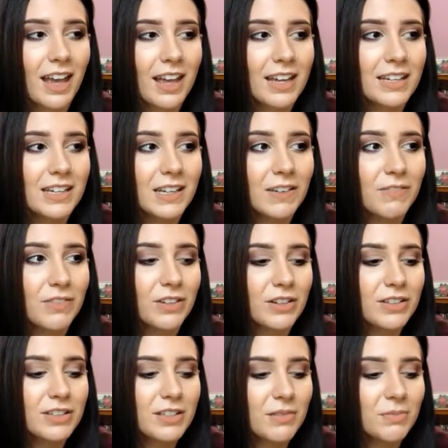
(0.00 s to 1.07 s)
And if
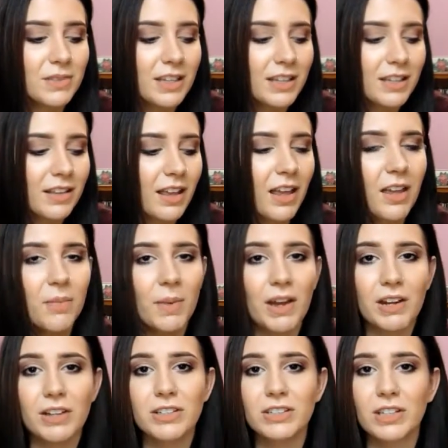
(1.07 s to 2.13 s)
there's something
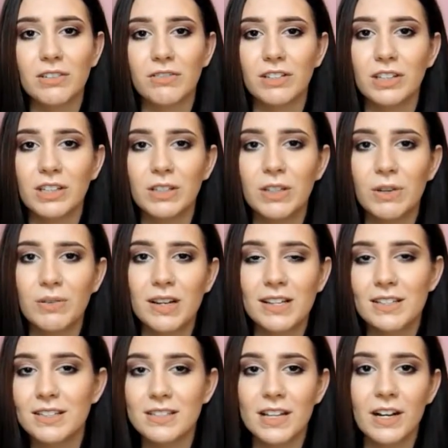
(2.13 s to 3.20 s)
about yourself that you don't
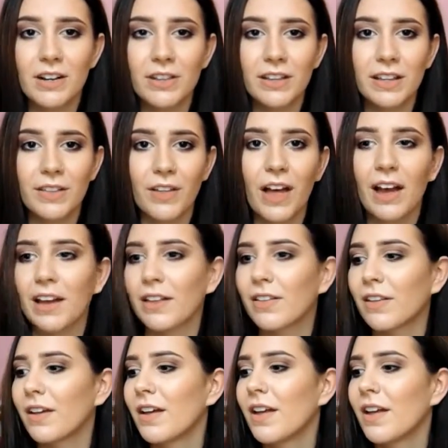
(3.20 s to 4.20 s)
necessarily like,